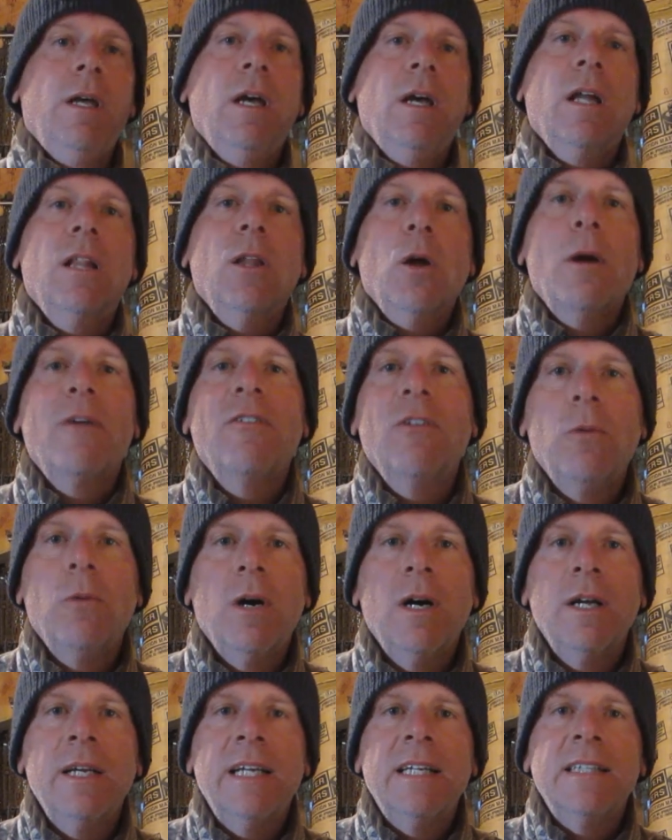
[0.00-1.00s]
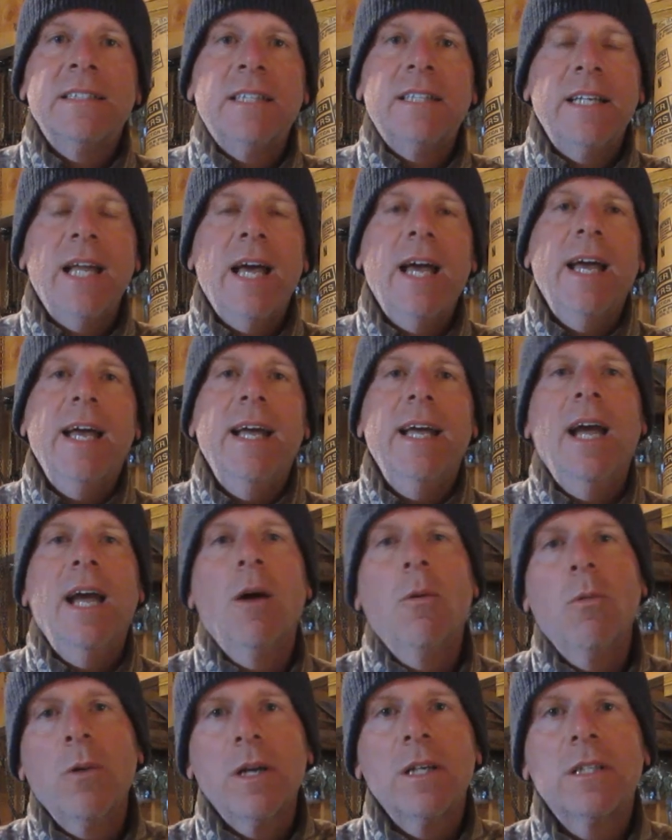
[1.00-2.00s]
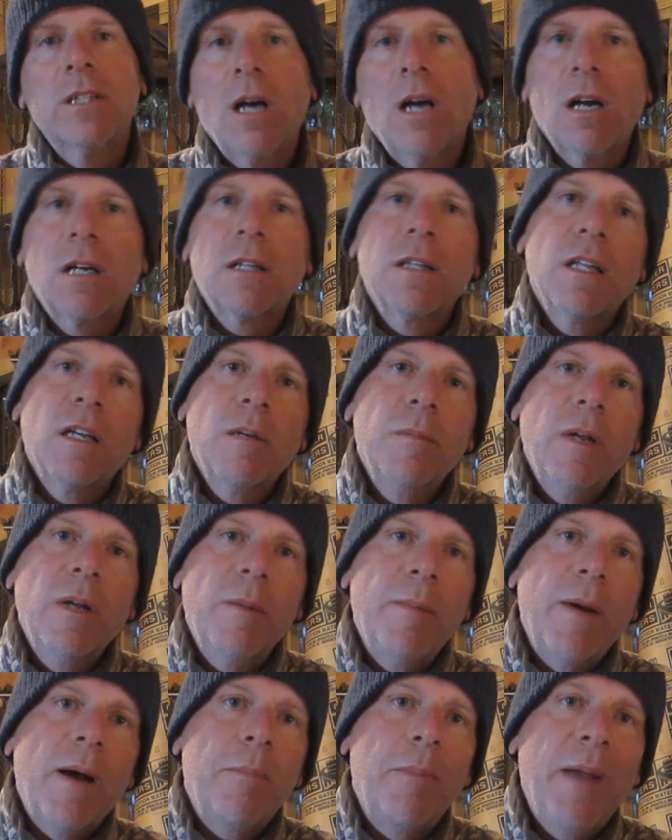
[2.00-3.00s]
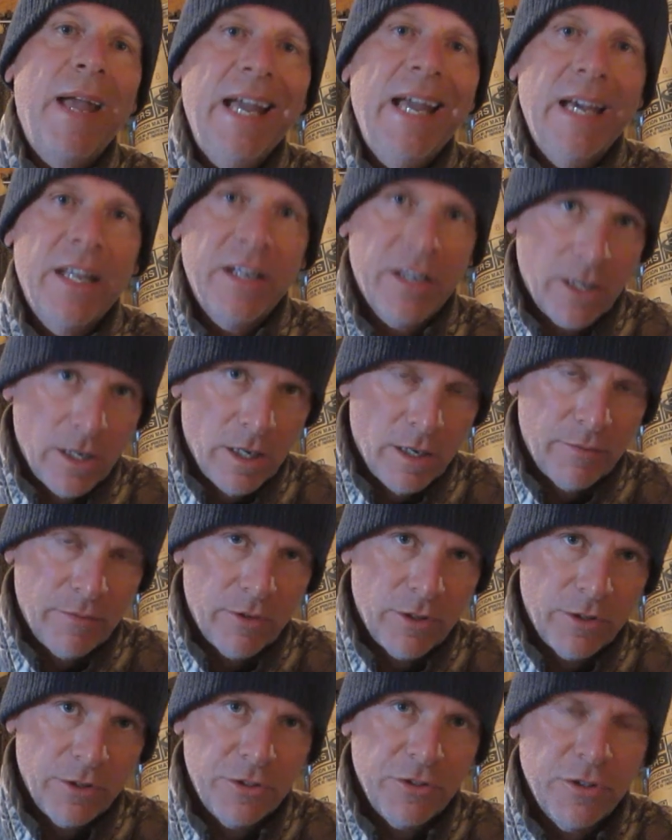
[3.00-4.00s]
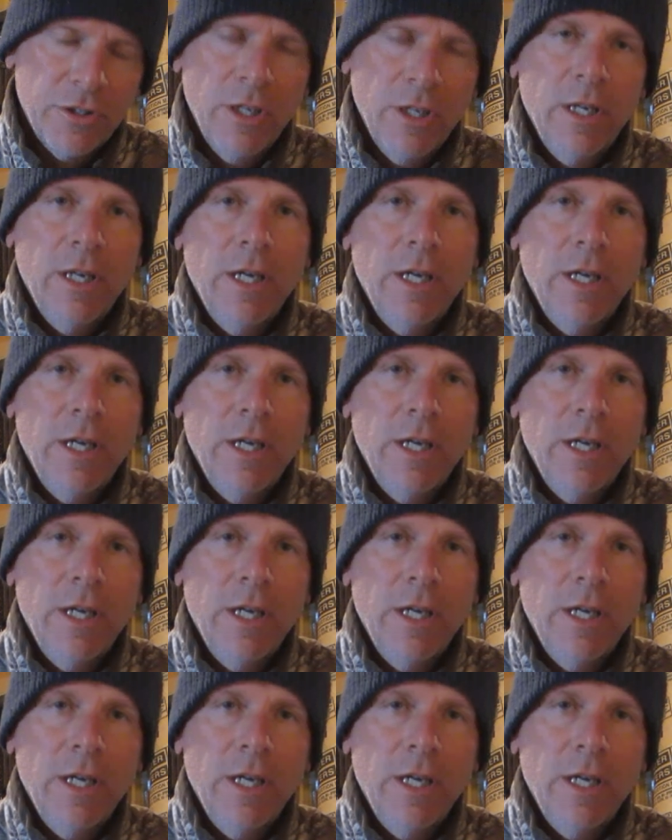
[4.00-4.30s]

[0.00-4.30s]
Hello everyone, and today I want to talk a little bit about pan covers.